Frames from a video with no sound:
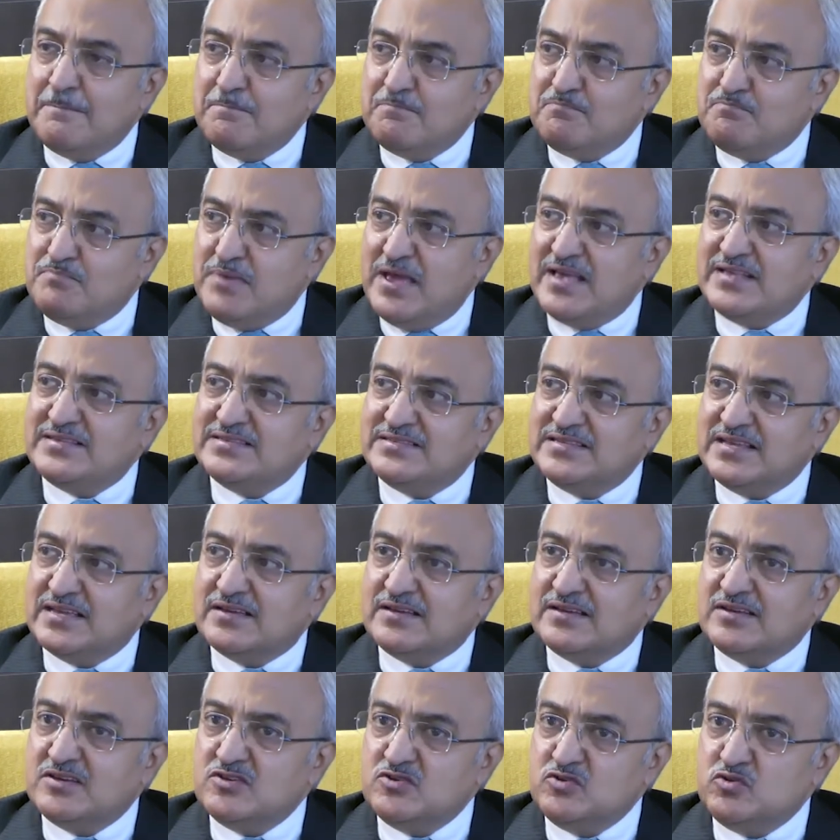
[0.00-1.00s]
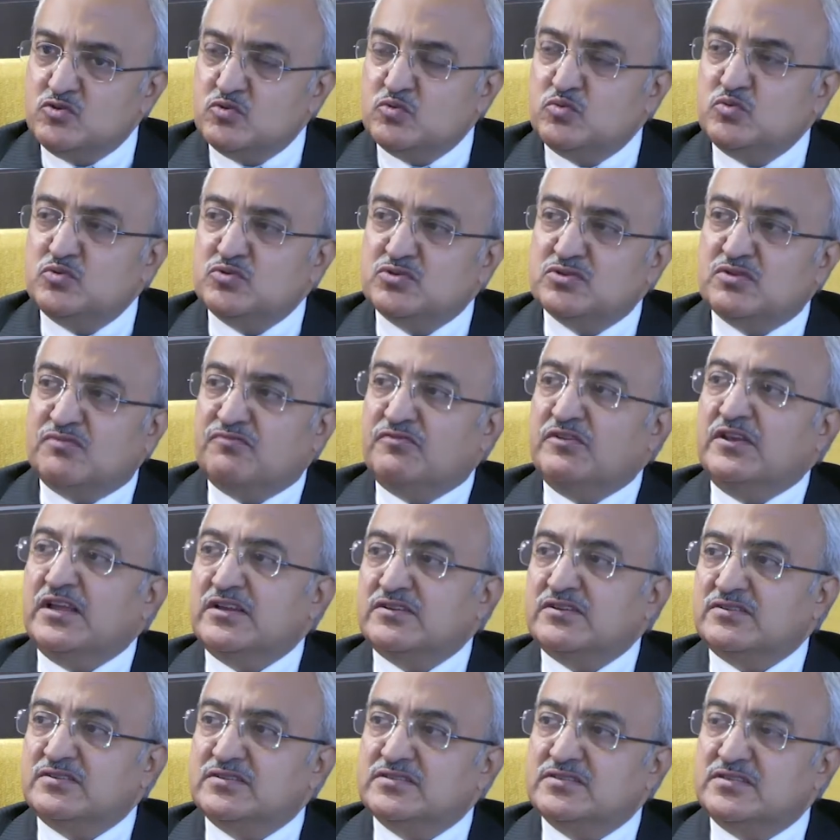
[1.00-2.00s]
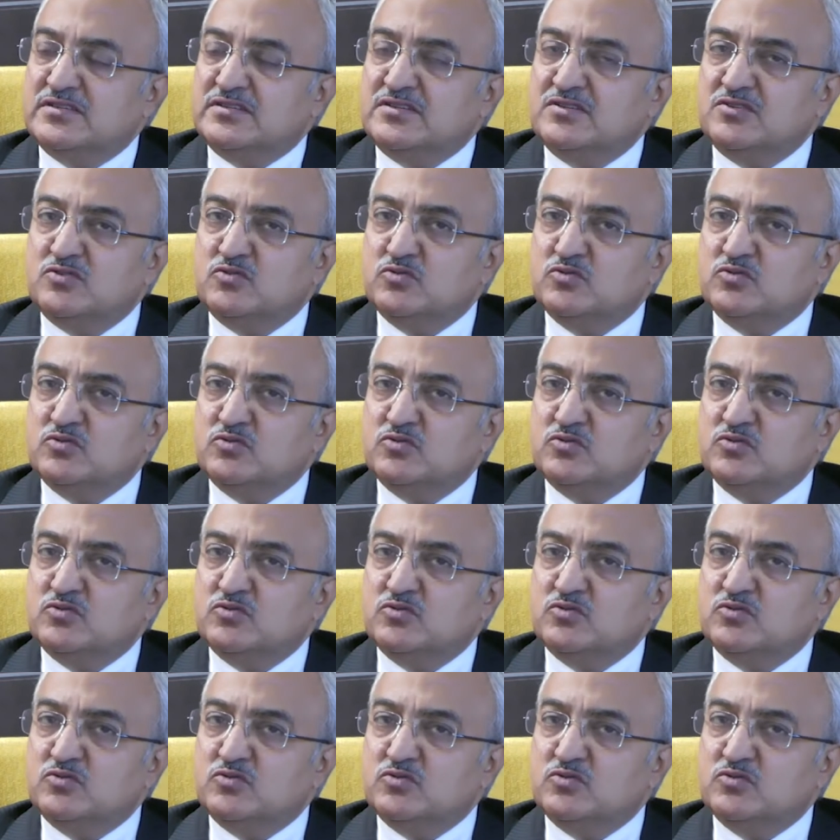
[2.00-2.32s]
basic use of electricity